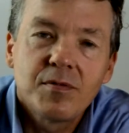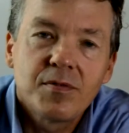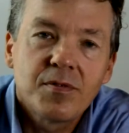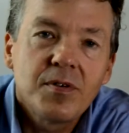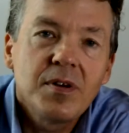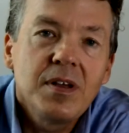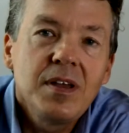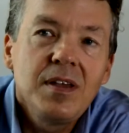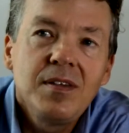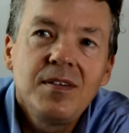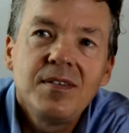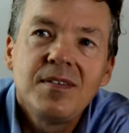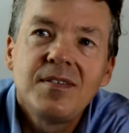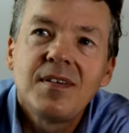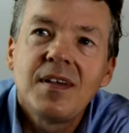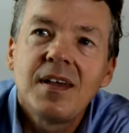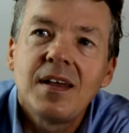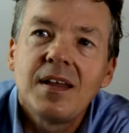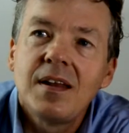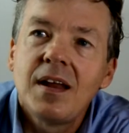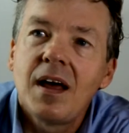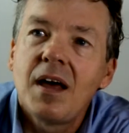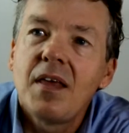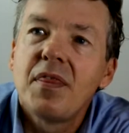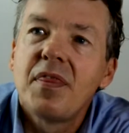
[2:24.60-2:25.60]

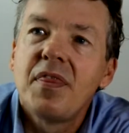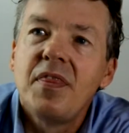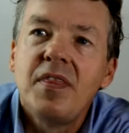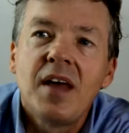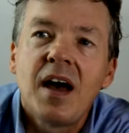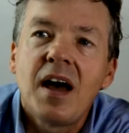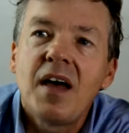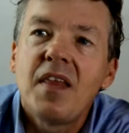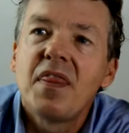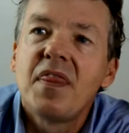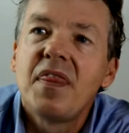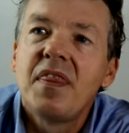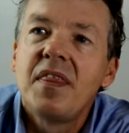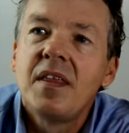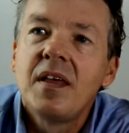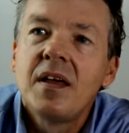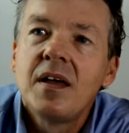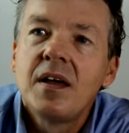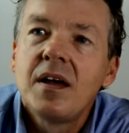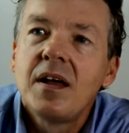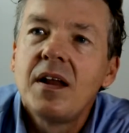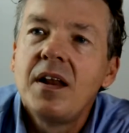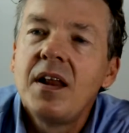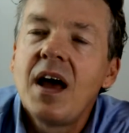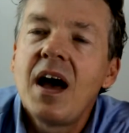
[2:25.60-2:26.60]
Freezing. Not
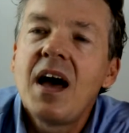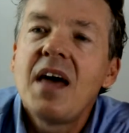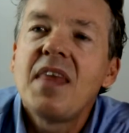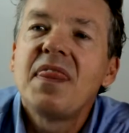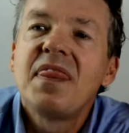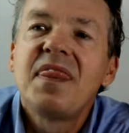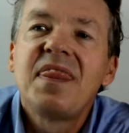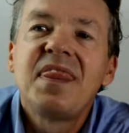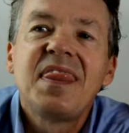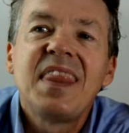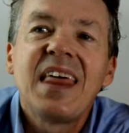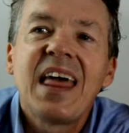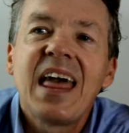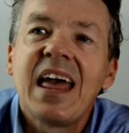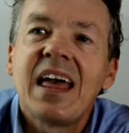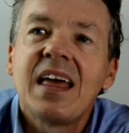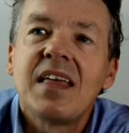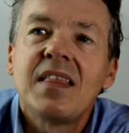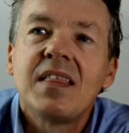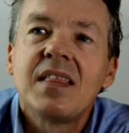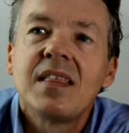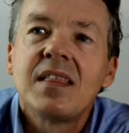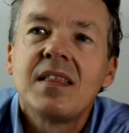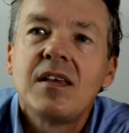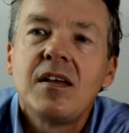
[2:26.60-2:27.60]

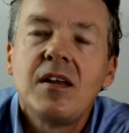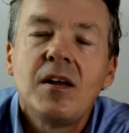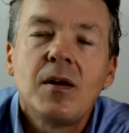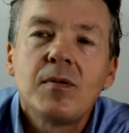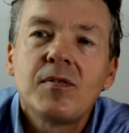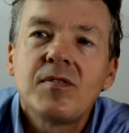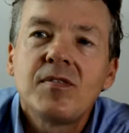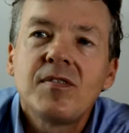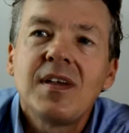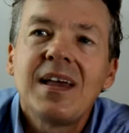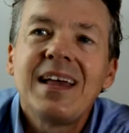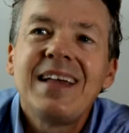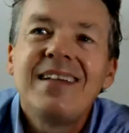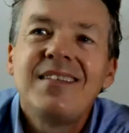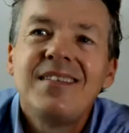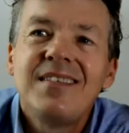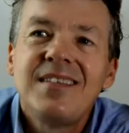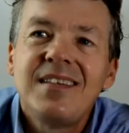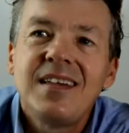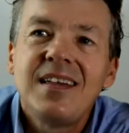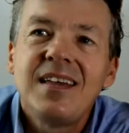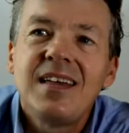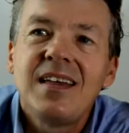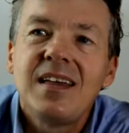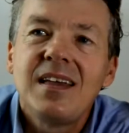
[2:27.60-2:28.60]
thing. You don't say
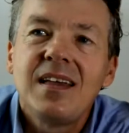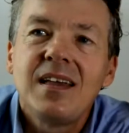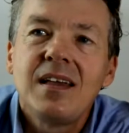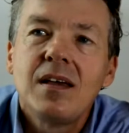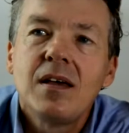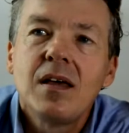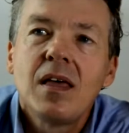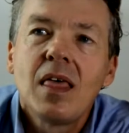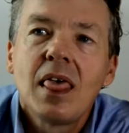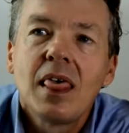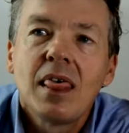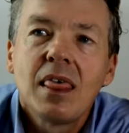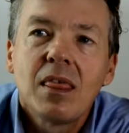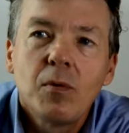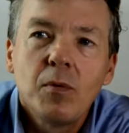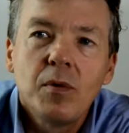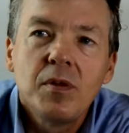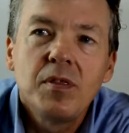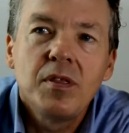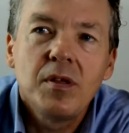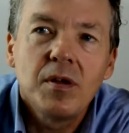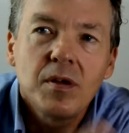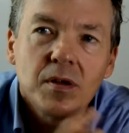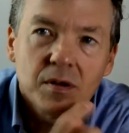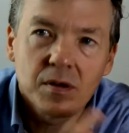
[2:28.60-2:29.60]
Z
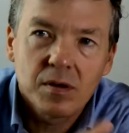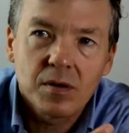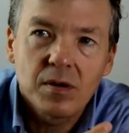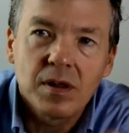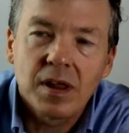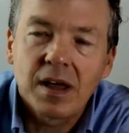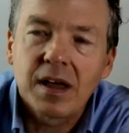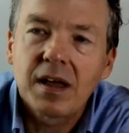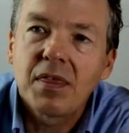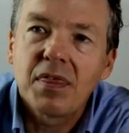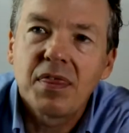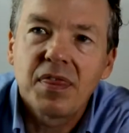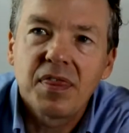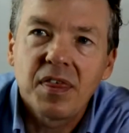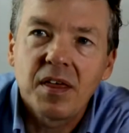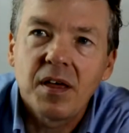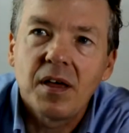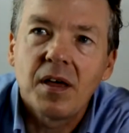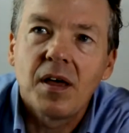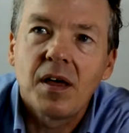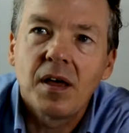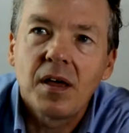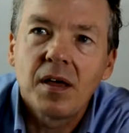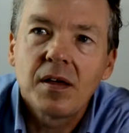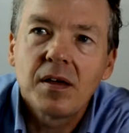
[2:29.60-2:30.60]
with your like
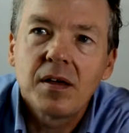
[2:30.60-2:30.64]
the.